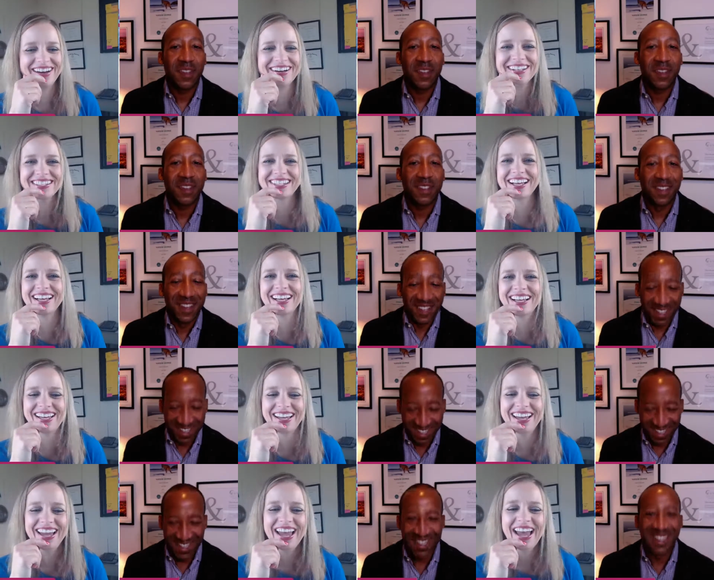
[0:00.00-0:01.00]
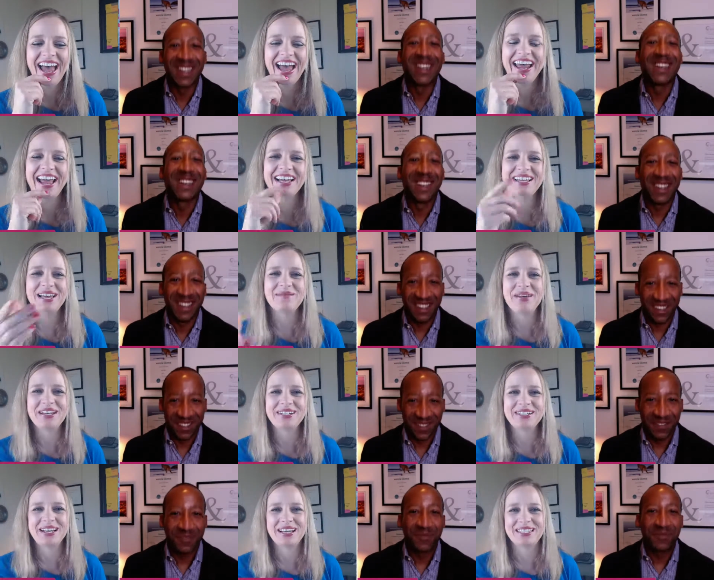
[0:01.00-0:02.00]
Speaker 1: house? like, I ha-
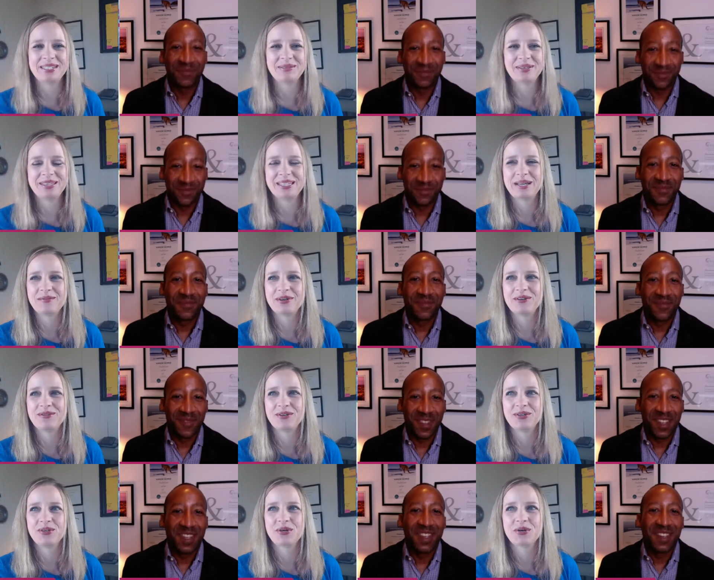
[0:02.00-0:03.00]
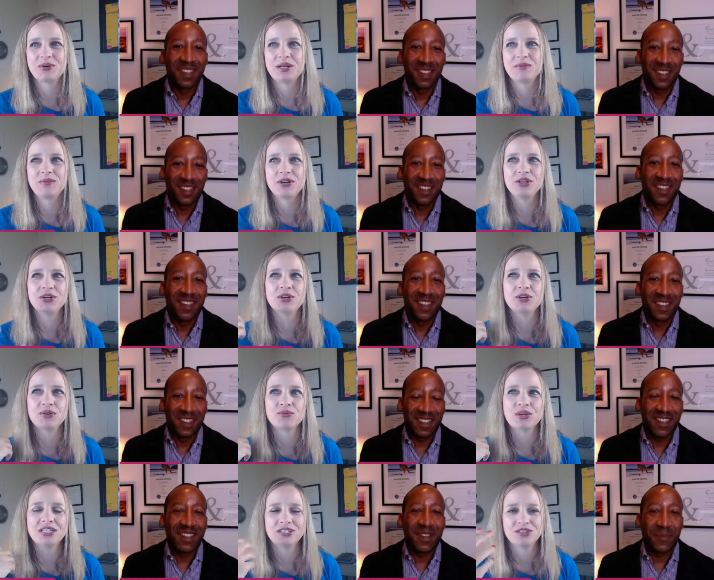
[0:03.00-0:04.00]
imagine it has to be the same way for you, Kareem, where
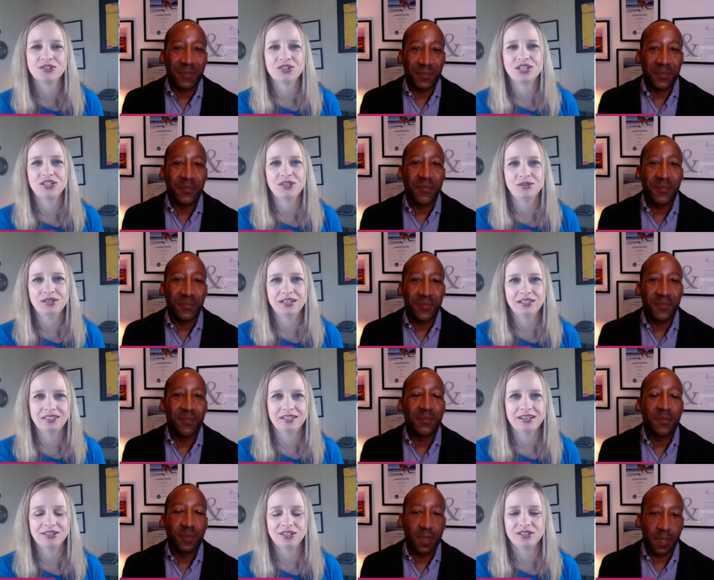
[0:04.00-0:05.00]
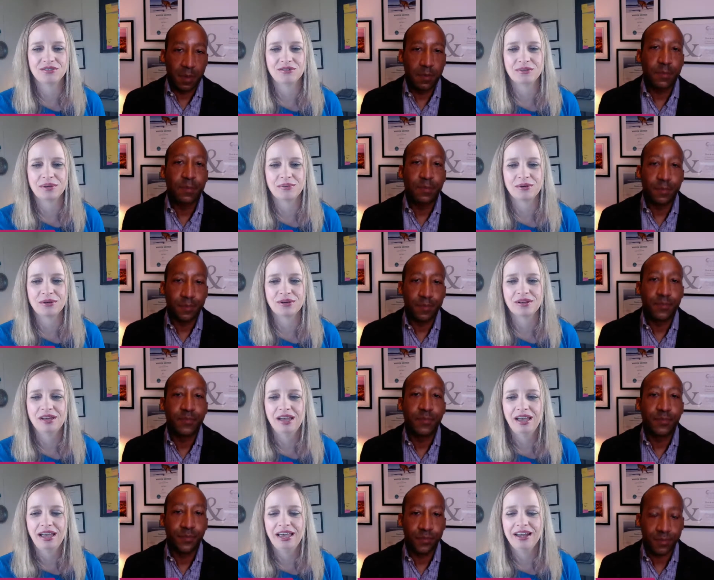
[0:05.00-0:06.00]
you're researching new destinations for people.
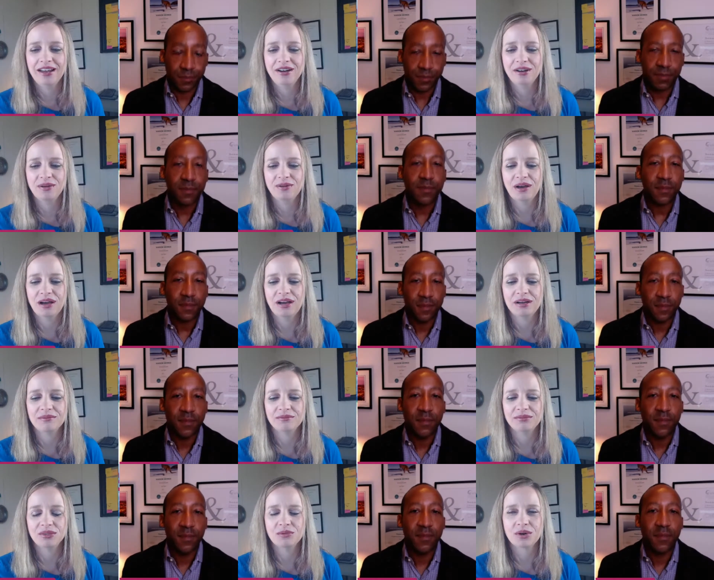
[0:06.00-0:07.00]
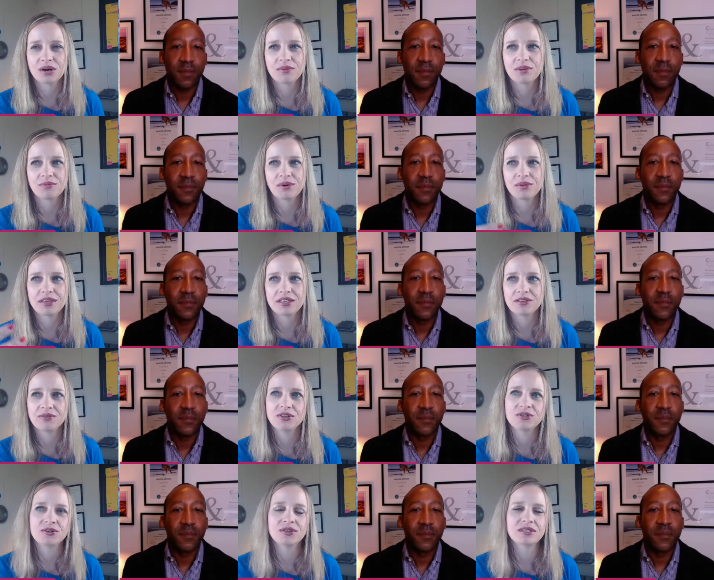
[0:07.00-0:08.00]
And I know um, you work with both
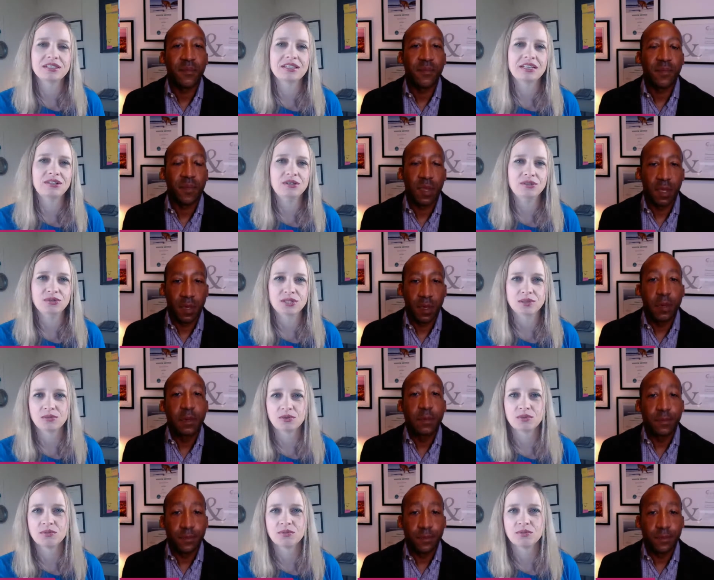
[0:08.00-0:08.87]
individuals and then you do some